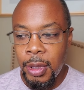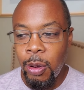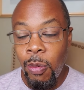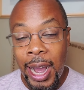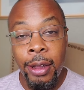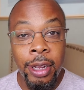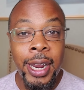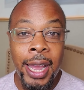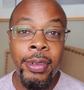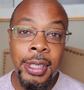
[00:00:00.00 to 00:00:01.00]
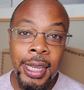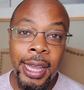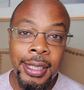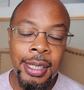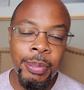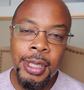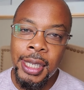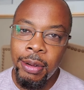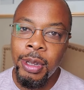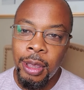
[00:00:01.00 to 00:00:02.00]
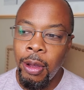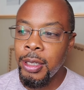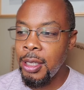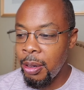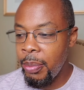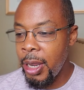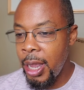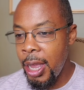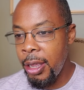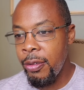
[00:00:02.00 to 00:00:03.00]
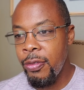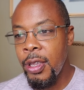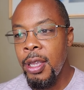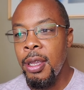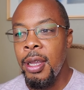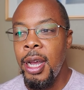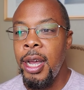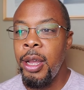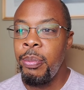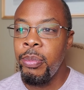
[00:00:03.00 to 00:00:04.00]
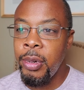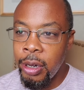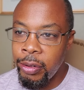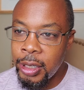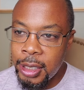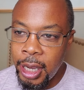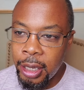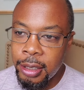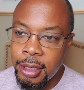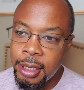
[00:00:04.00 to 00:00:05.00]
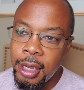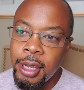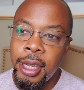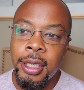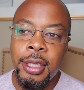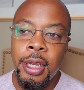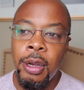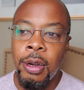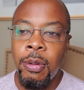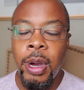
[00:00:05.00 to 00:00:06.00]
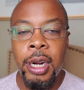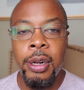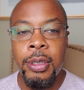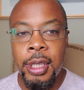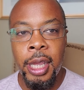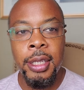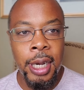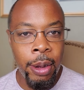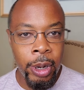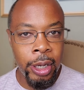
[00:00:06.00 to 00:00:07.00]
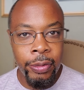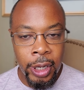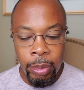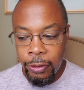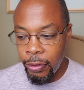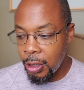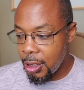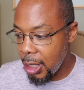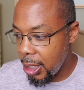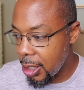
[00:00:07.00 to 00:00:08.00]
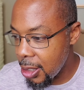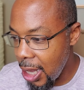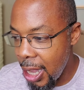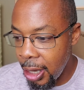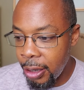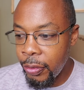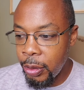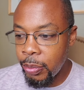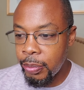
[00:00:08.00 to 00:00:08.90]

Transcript: while they're having sex, some secret thoughts that men have um, during sex. And so, one of those things that I want to lift up, the first thing is, I love you.